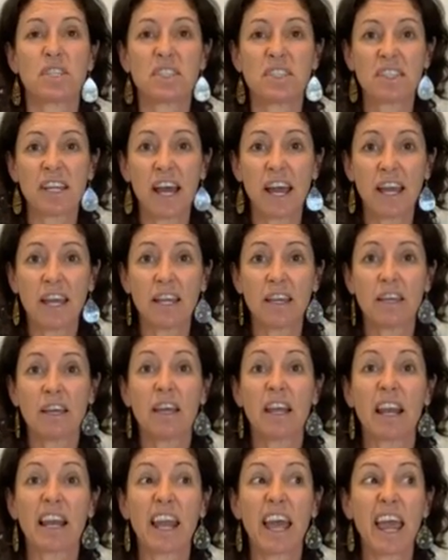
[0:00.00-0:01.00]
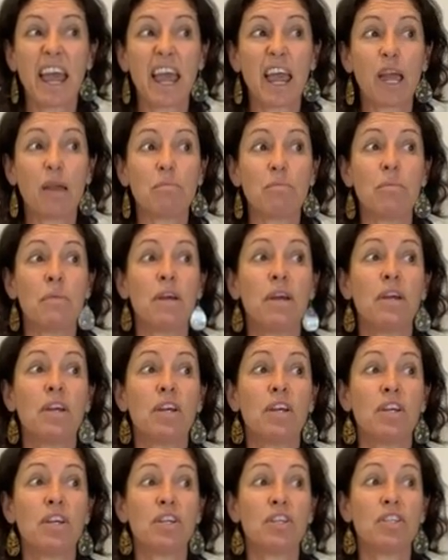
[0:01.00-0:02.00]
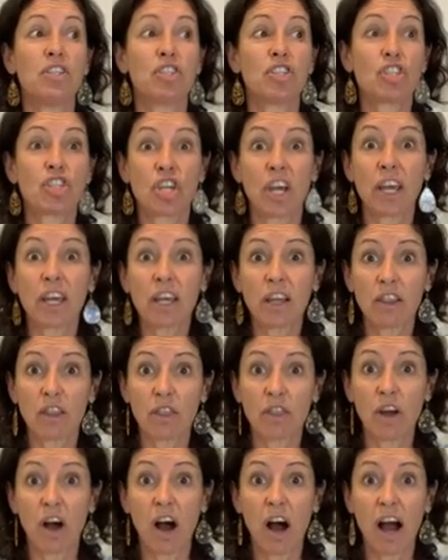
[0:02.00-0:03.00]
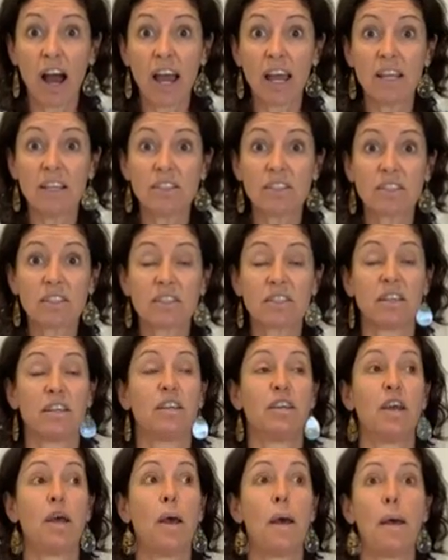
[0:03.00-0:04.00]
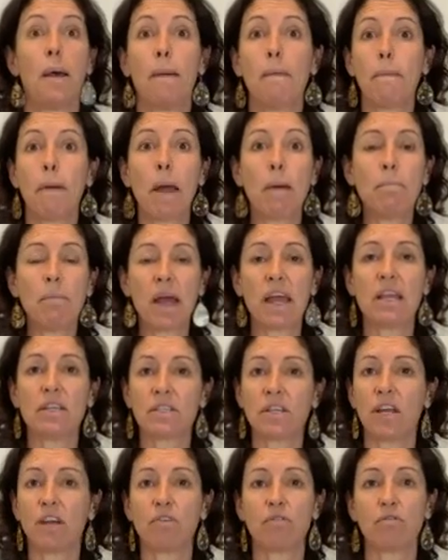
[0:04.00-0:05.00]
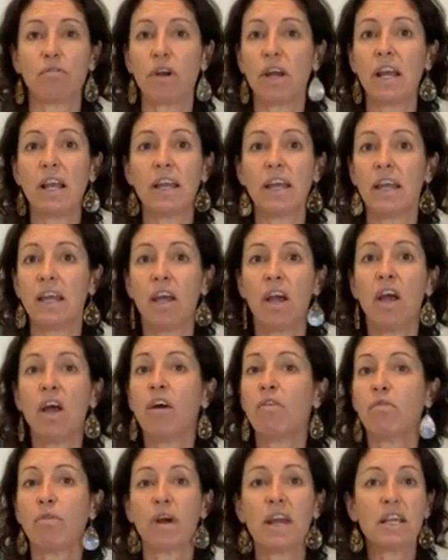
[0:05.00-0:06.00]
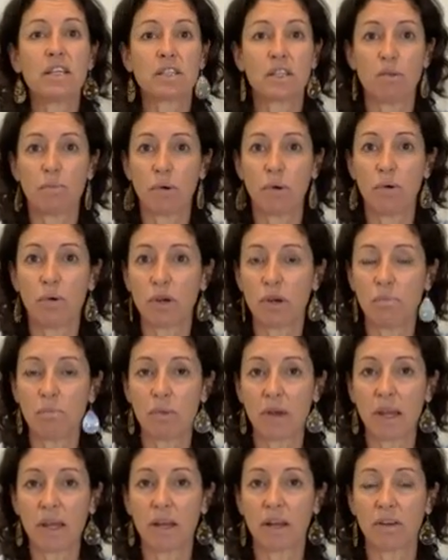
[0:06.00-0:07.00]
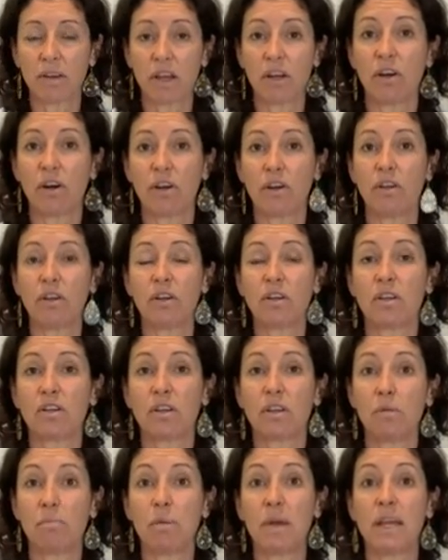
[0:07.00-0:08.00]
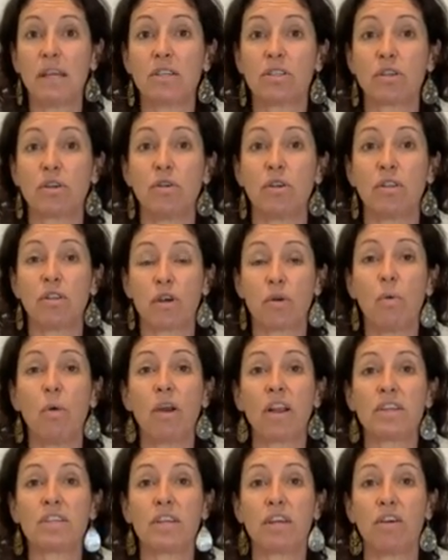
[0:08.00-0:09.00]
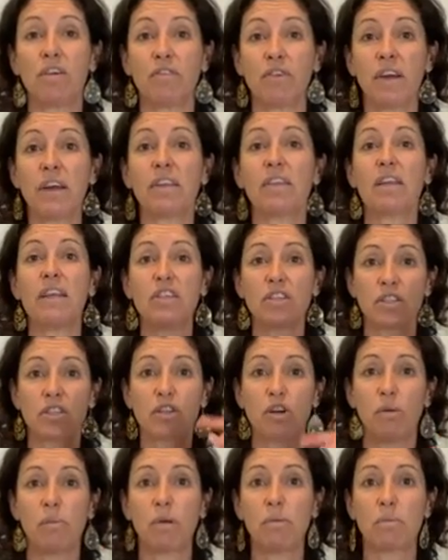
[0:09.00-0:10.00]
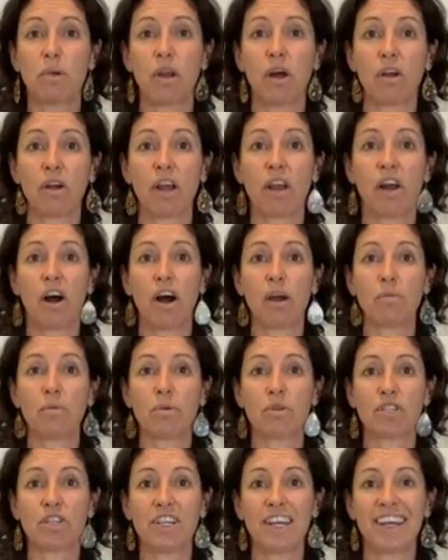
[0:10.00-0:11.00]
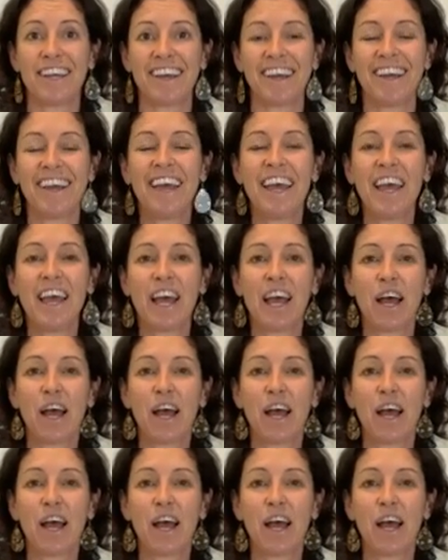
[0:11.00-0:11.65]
steak, lamb, chicken thighs, amazing, really reasonable compared to the quality of it, then just comment below and I will share